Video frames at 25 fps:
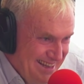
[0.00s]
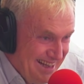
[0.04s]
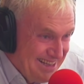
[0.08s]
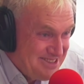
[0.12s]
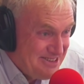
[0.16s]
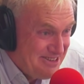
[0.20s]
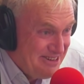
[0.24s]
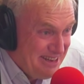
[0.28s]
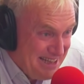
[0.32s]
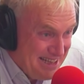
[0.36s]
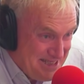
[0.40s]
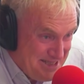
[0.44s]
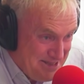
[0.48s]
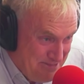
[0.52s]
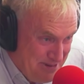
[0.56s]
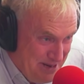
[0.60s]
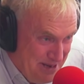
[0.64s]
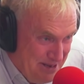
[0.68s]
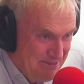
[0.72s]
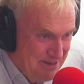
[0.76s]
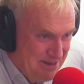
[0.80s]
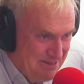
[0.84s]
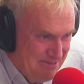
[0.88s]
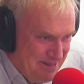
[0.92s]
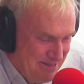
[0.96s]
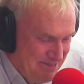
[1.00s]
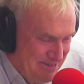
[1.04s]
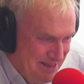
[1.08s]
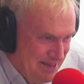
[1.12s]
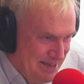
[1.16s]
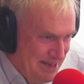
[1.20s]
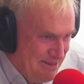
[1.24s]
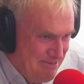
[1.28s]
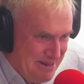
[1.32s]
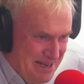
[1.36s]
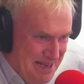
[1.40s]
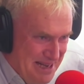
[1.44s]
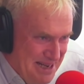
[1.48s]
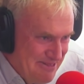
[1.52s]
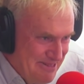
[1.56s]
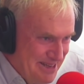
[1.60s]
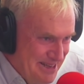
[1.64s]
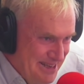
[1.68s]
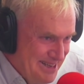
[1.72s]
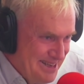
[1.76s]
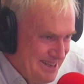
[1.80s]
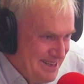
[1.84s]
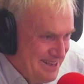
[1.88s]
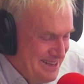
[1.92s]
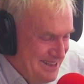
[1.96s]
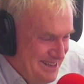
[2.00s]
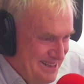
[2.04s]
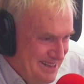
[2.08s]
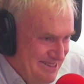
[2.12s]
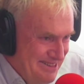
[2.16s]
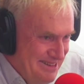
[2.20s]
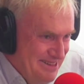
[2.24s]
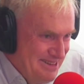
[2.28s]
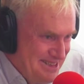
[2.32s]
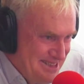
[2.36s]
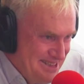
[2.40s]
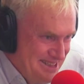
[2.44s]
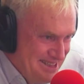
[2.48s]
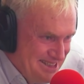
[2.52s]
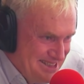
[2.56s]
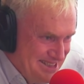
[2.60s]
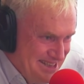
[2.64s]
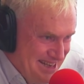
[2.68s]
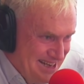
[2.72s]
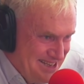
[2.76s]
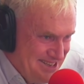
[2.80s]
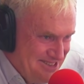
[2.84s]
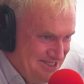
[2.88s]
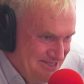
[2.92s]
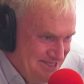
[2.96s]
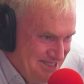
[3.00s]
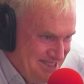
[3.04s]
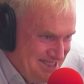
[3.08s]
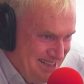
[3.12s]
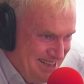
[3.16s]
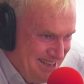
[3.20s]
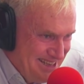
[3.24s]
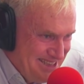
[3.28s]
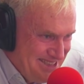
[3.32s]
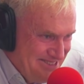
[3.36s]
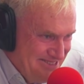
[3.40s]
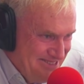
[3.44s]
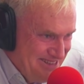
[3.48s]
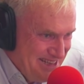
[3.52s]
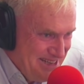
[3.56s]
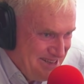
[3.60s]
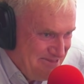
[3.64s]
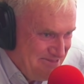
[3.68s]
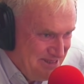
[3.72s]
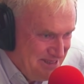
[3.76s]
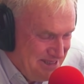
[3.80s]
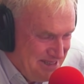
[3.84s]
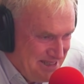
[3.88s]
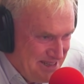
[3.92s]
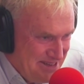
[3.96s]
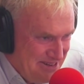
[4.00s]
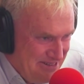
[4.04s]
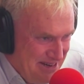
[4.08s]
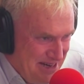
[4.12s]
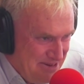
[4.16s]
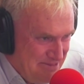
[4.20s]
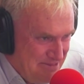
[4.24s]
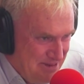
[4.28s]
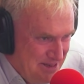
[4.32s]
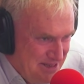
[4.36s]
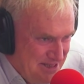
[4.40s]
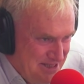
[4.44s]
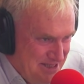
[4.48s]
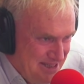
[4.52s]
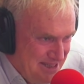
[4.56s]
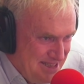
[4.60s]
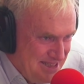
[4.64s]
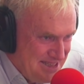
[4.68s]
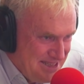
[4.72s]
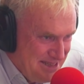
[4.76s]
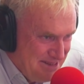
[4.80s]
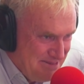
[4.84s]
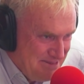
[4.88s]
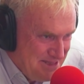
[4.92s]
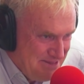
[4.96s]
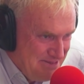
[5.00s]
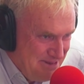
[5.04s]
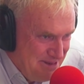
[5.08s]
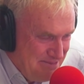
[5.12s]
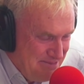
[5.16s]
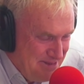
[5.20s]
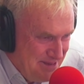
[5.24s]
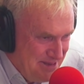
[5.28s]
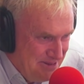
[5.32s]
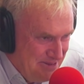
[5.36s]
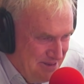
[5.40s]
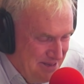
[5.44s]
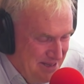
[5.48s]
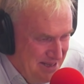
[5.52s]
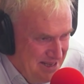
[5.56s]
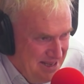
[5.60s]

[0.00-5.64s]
That's right. That's a problem. I'm not blaming you. It's a national mistake to make, but the correct pronunciation happens to be Mu.